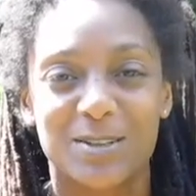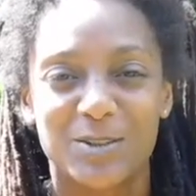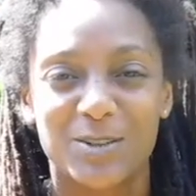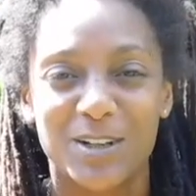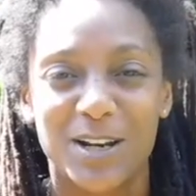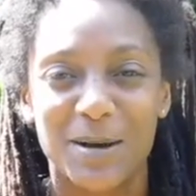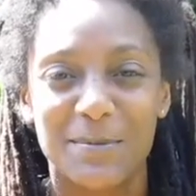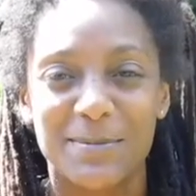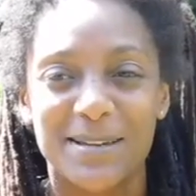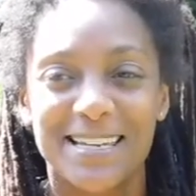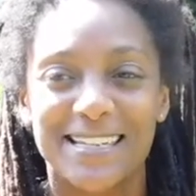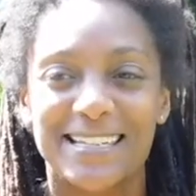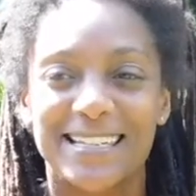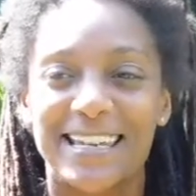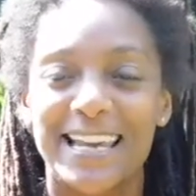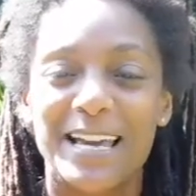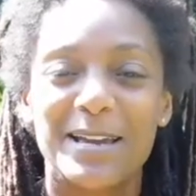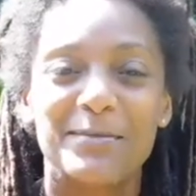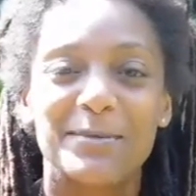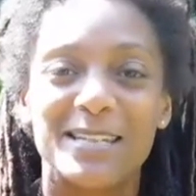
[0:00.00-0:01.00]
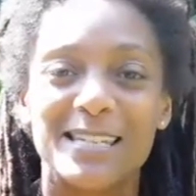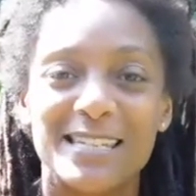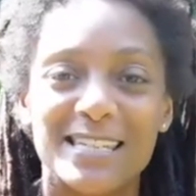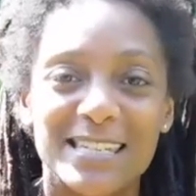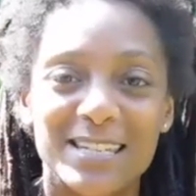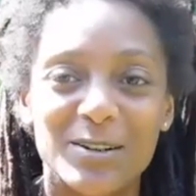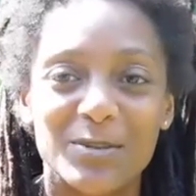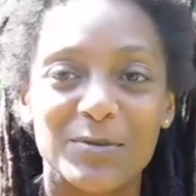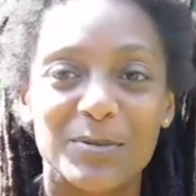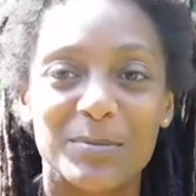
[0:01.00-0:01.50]
You know what I mean? The name in
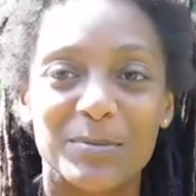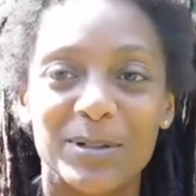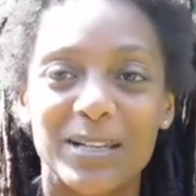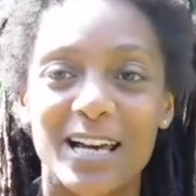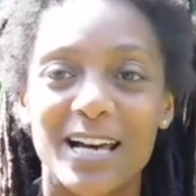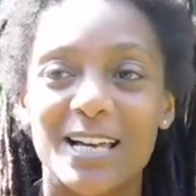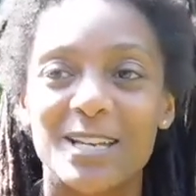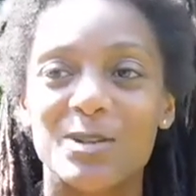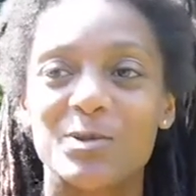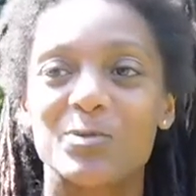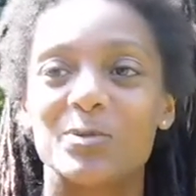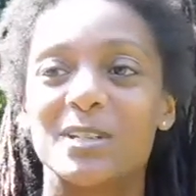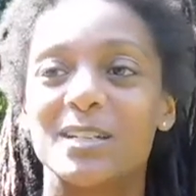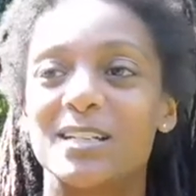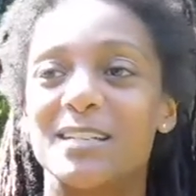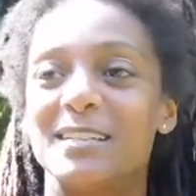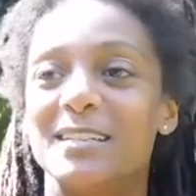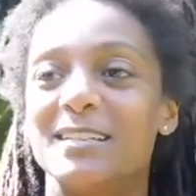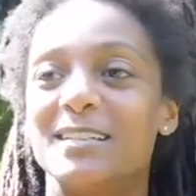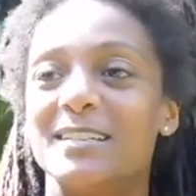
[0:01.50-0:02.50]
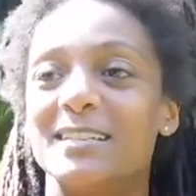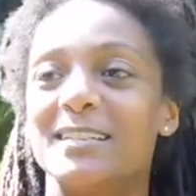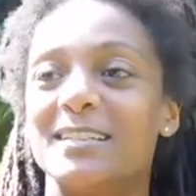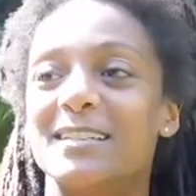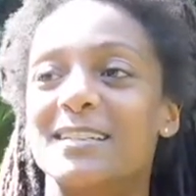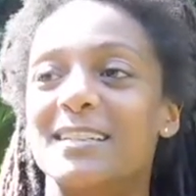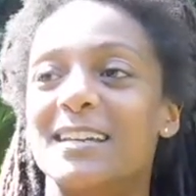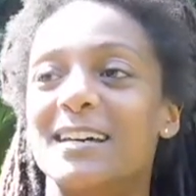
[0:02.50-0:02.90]
itself implies what it is.